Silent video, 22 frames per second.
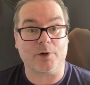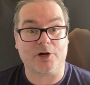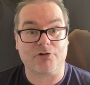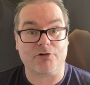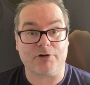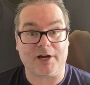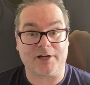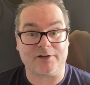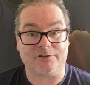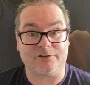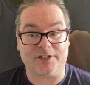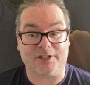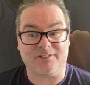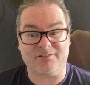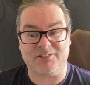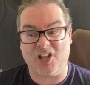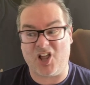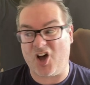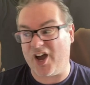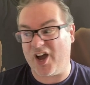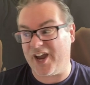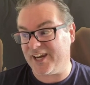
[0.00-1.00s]
we're
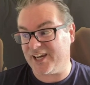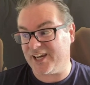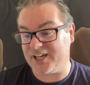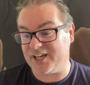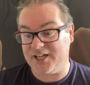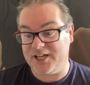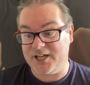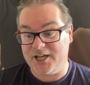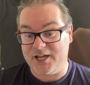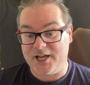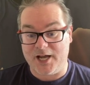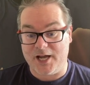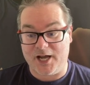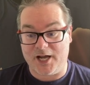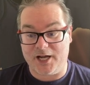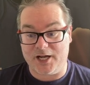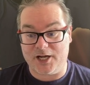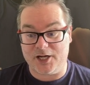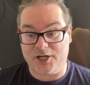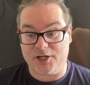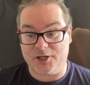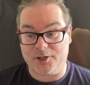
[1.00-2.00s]
creating, like
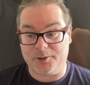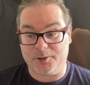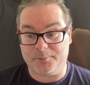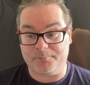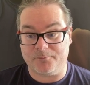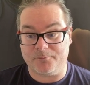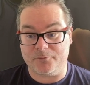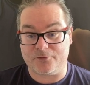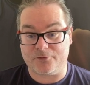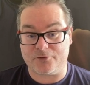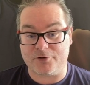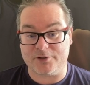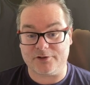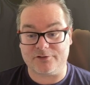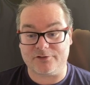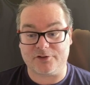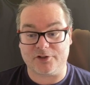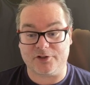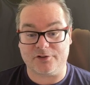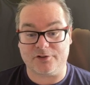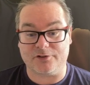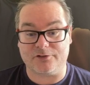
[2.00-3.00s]
for
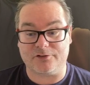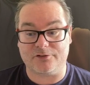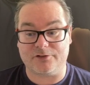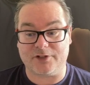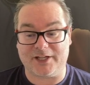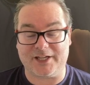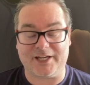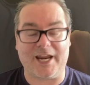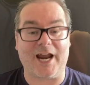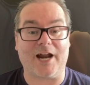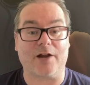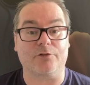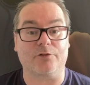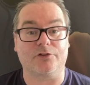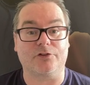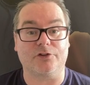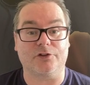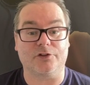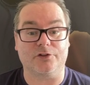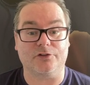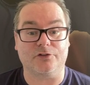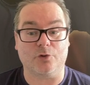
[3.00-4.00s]
instance
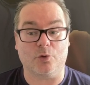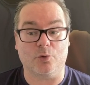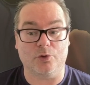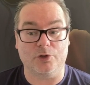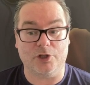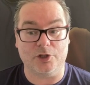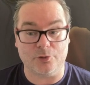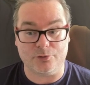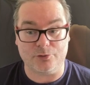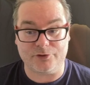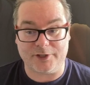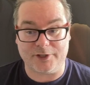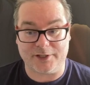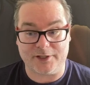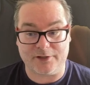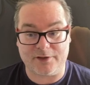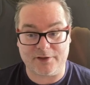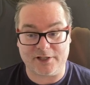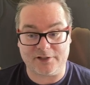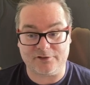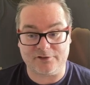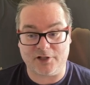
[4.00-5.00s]
encounters or looting
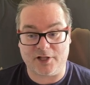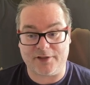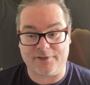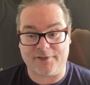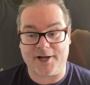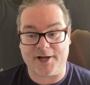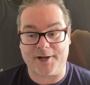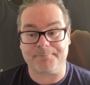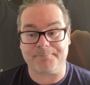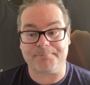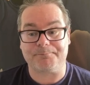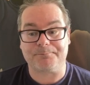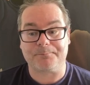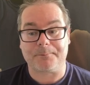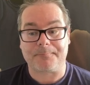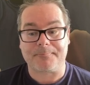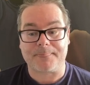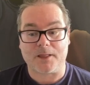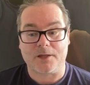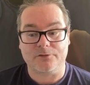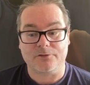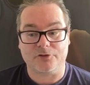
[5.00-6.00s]
and things like that.
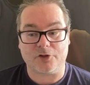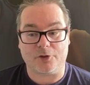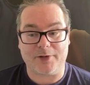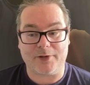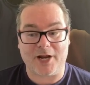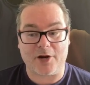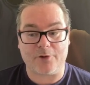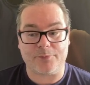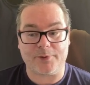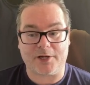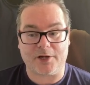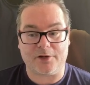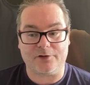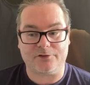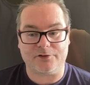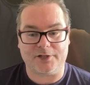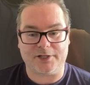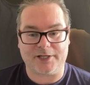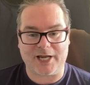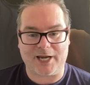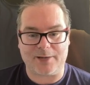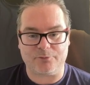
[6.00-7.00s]
So now if we go
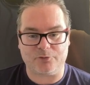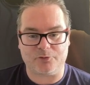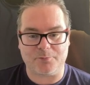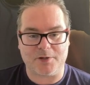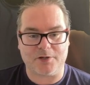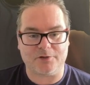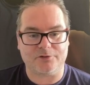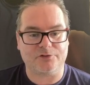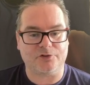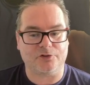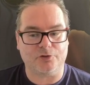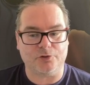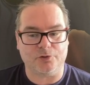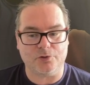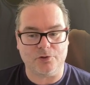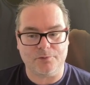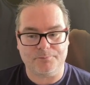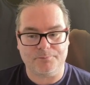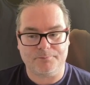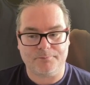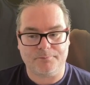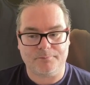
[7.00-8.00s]
into the Games Master door,